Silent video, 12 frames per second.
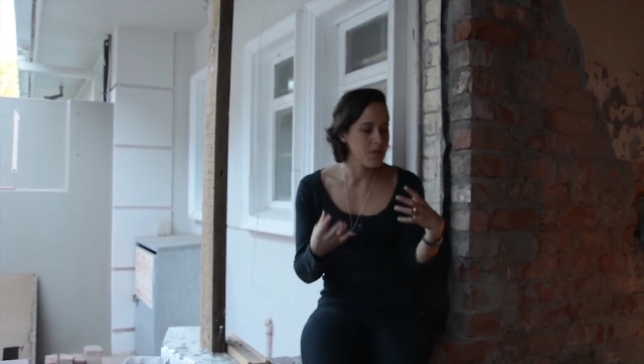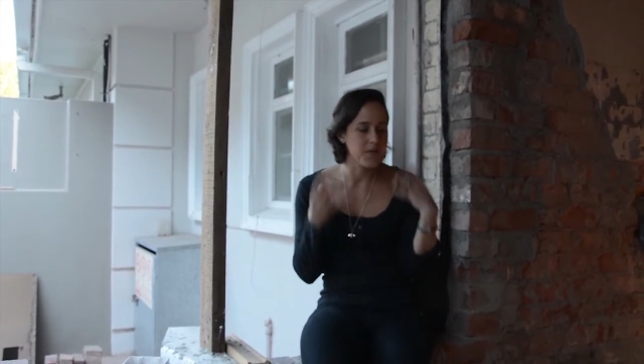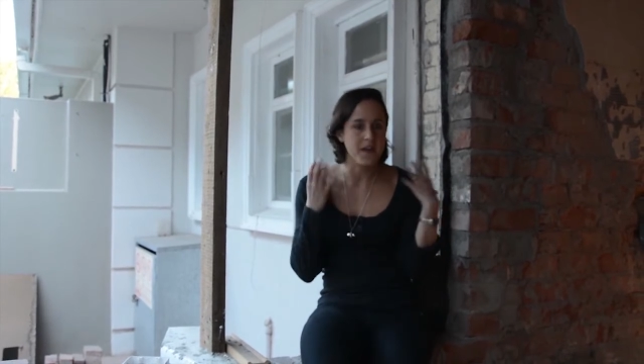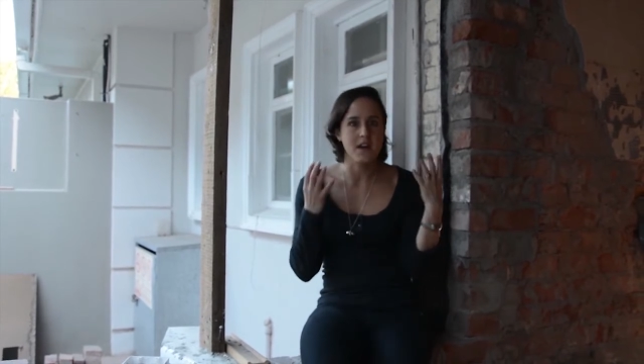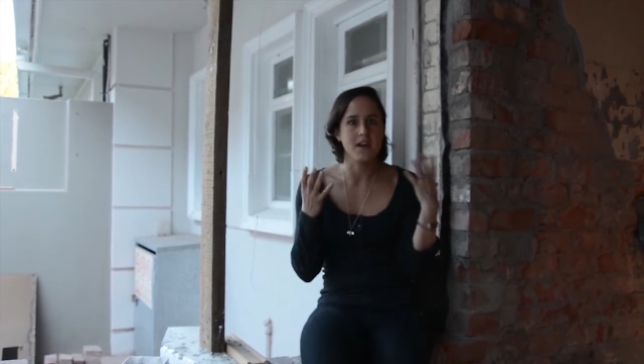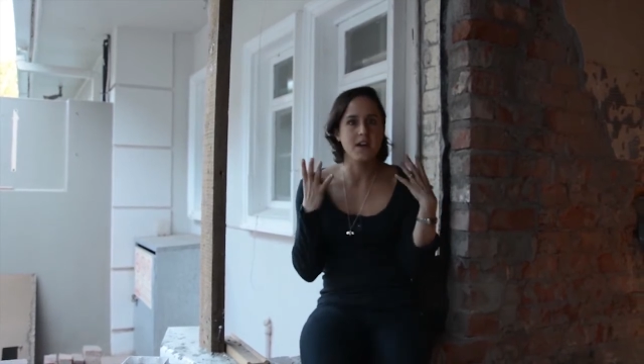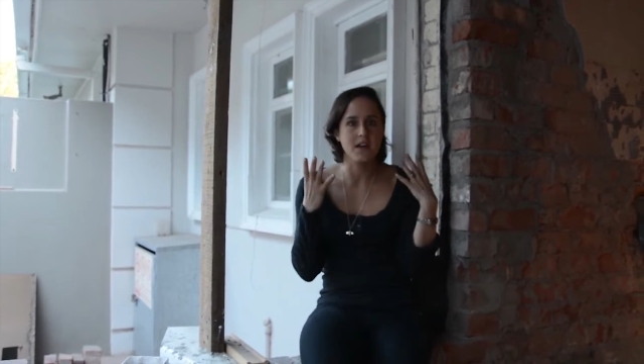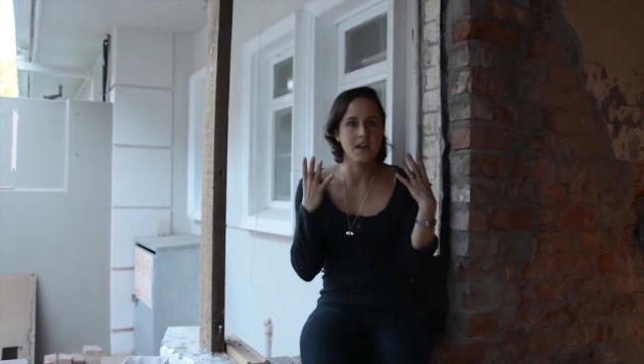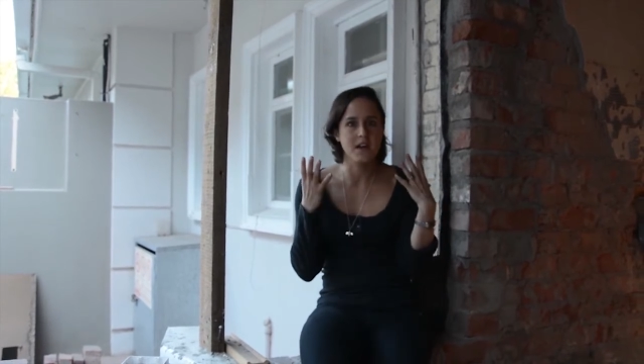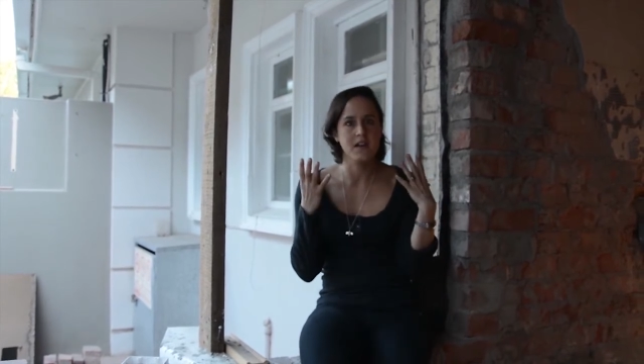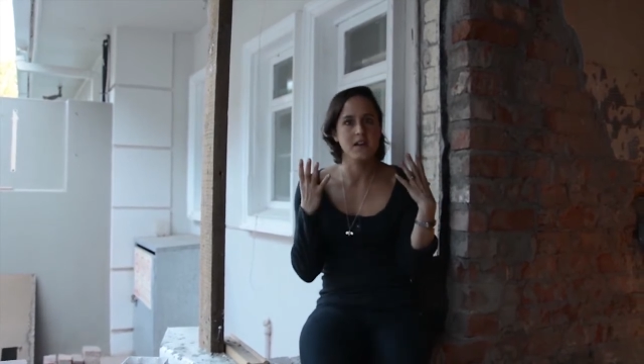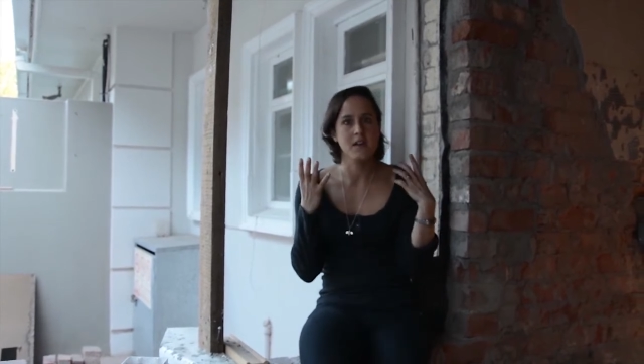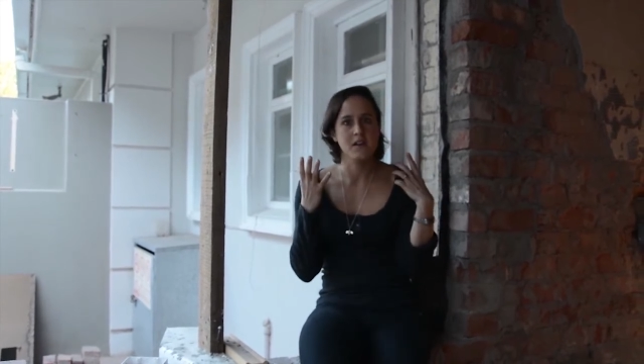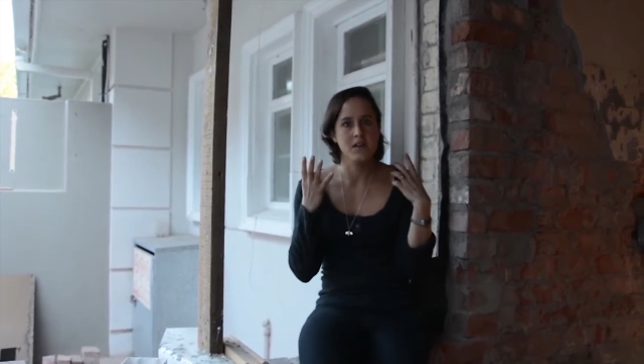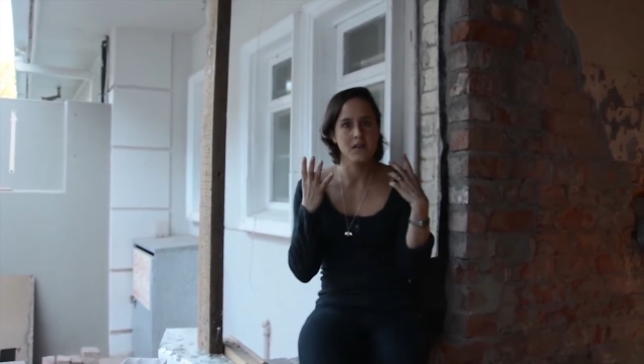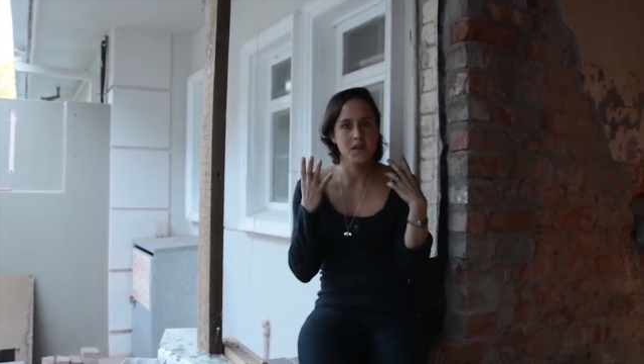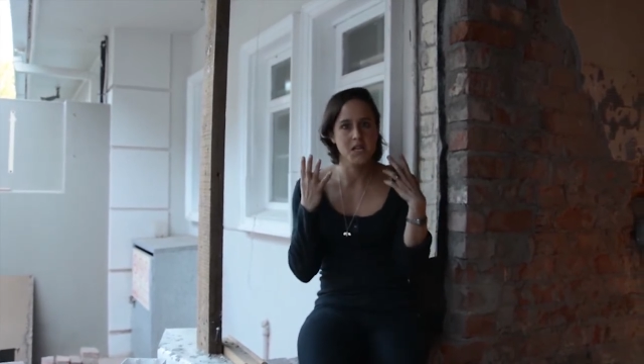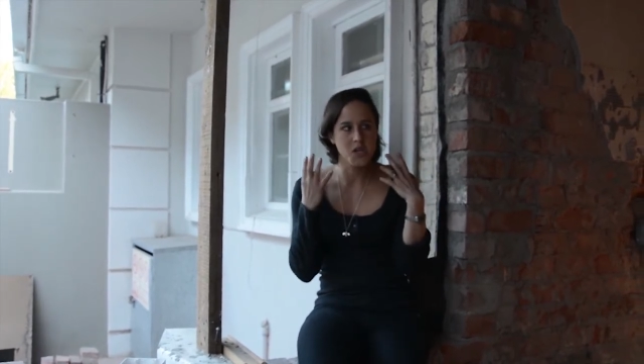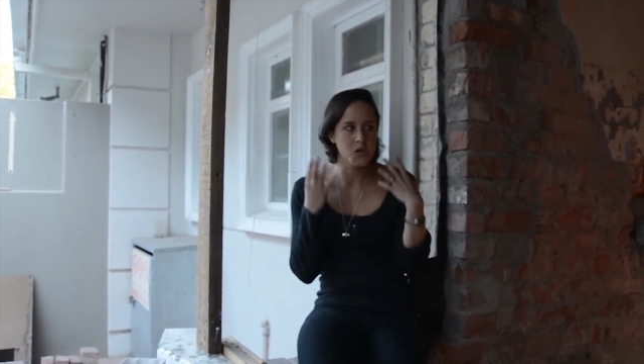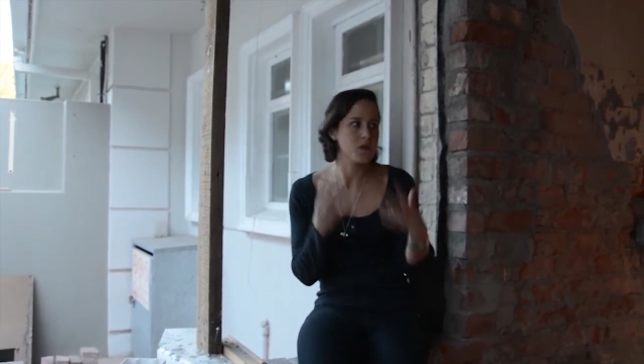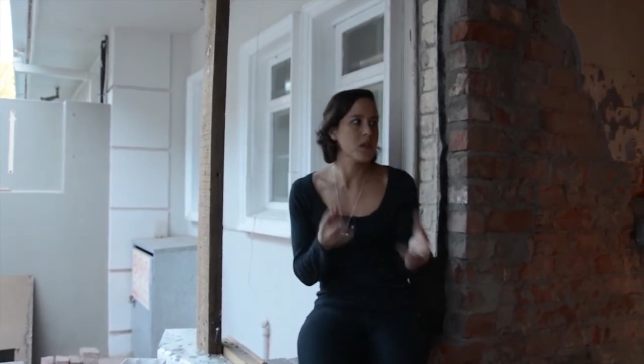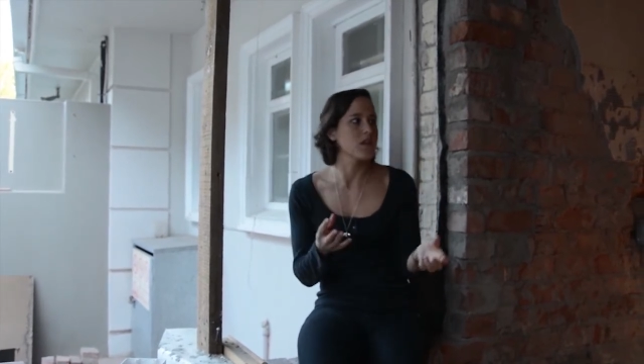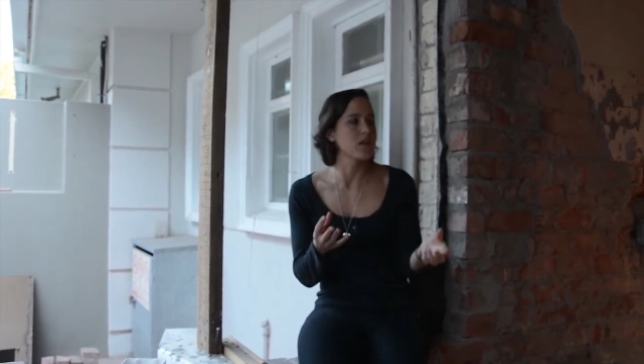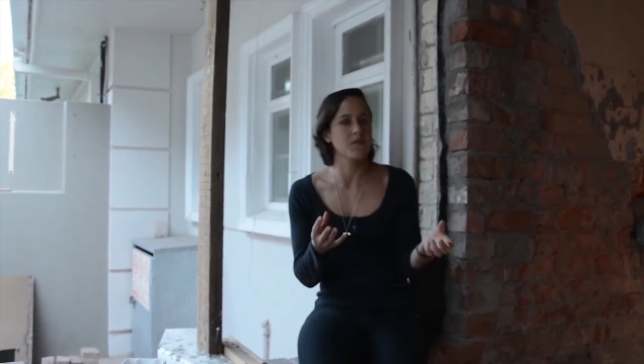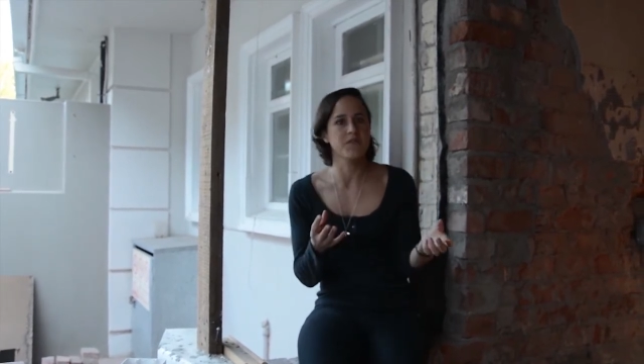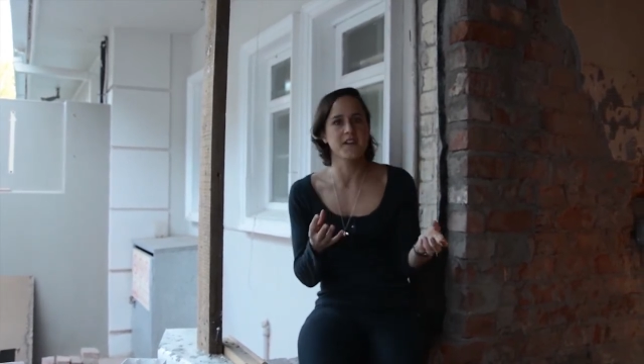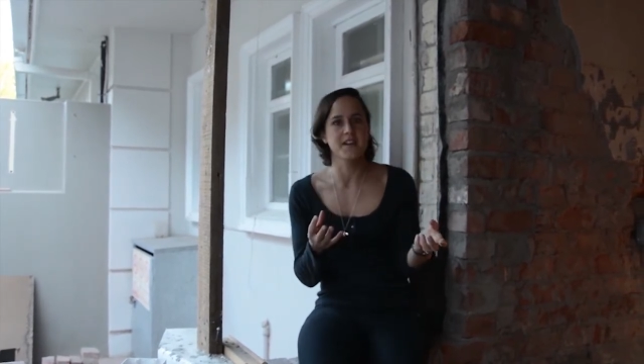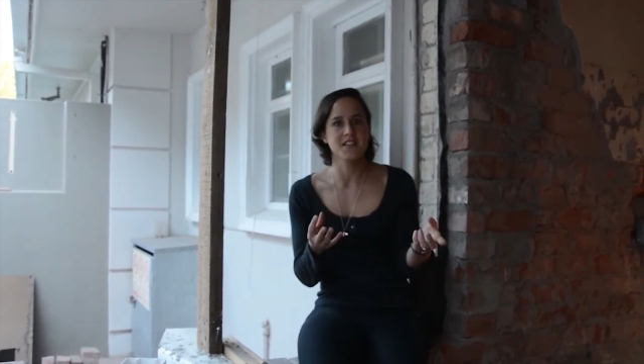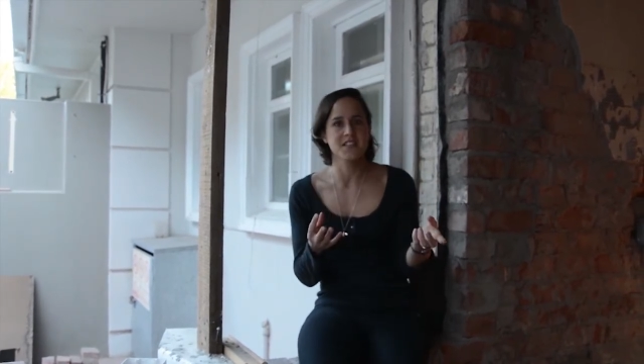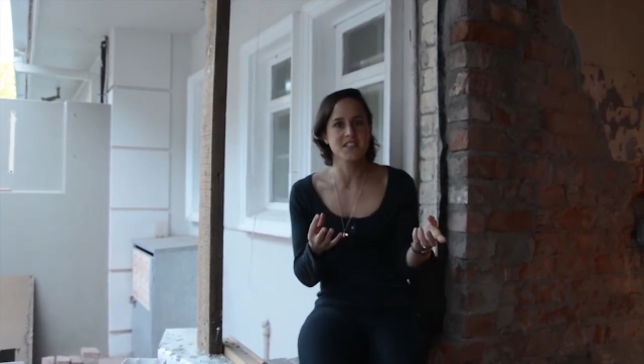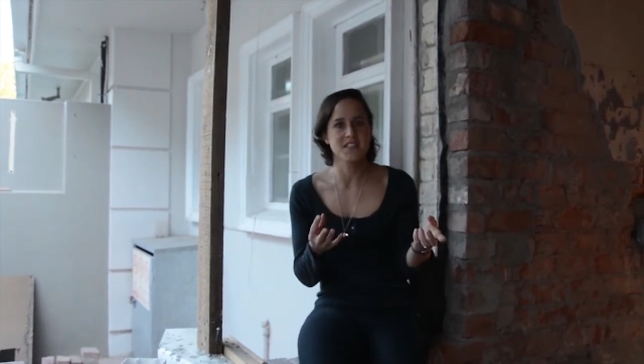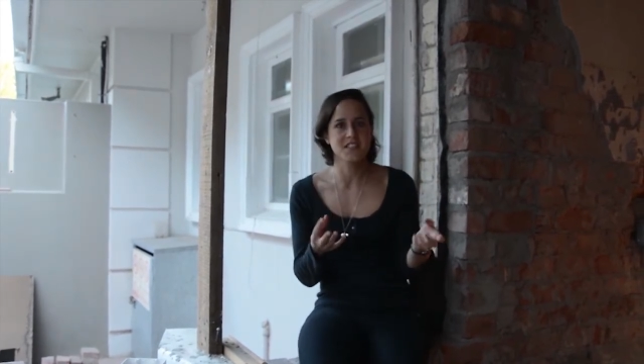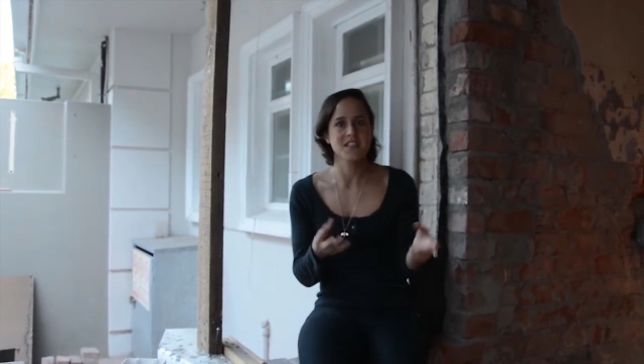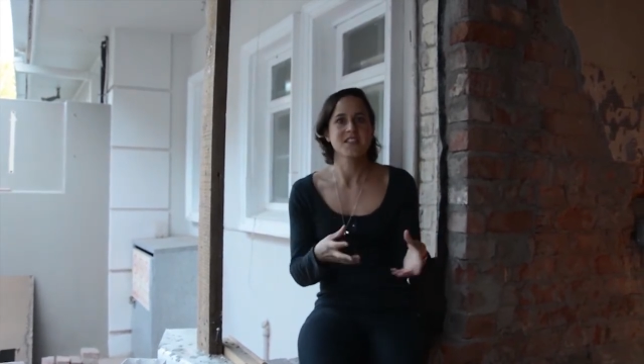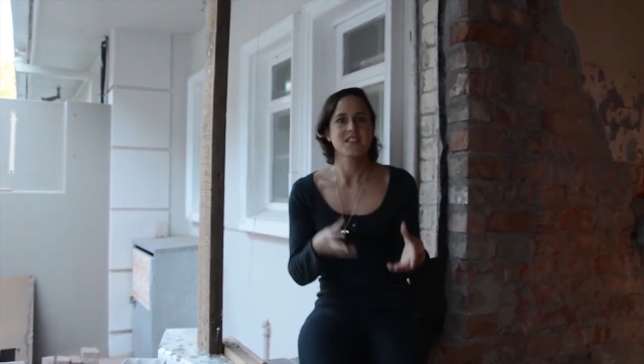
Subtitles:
that I know it's not finished,